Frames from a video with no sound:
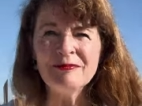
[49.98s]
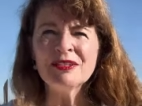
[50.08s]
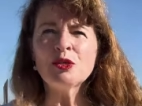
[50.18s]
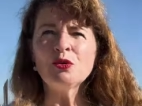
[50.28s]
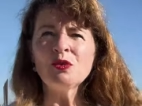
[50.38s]

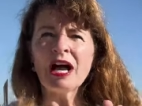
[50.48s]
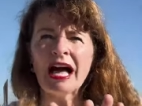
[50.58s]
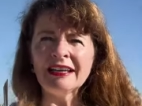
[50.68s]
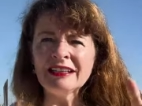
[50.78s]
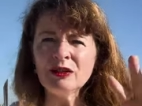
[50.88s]
So you're
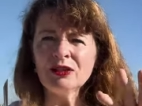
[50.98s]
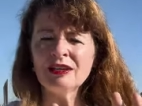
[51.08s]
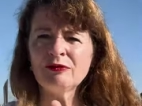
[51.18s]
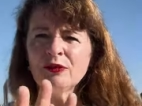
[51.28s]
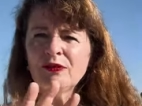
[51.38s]
kind of
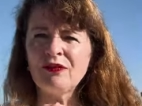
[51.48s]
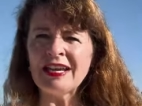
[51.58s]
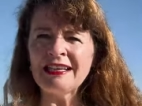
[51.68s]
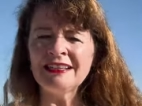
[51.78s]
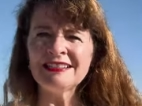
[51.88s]
looking for
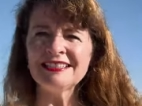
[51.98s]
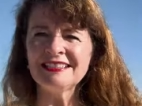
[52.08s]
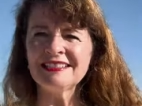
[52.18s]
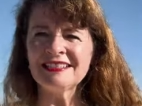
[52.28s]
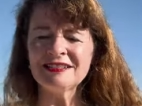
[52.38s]
failings in
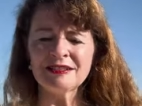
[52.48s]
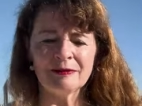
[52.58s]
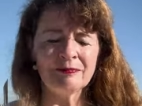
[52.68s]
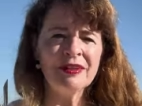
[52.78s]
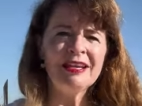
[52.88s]
the
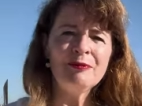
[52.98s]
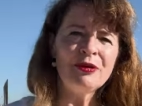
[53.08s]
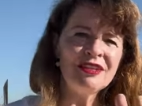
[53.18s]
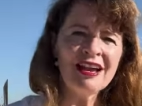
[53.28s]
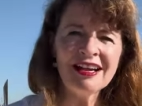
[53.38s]
system,
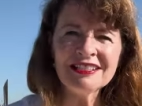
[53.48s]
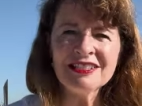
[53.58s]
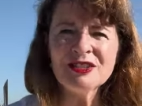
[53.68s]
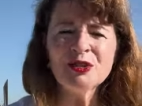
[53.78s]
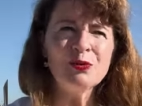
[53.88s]
but the
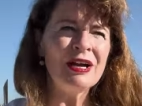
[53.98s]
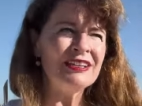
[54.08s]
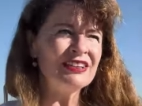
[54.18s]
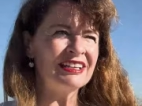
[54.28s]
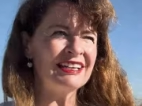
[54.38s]
answer to where
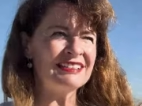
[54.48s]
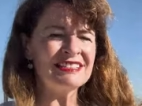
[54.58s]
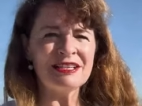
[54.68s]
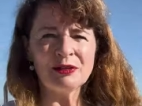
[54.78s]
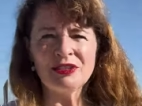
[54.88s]
you're going to get
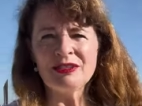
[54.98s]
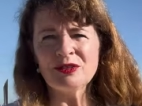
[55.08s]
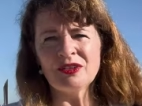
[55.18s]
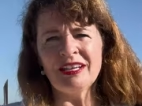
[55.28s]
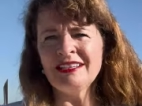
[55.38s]
discounted deals
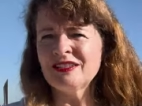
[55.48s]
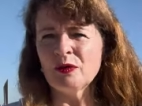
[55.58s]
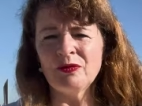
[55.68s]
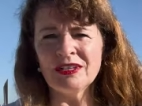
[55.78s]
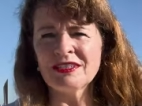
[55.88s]
online is
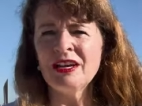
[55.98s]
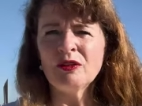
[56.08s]
obvious.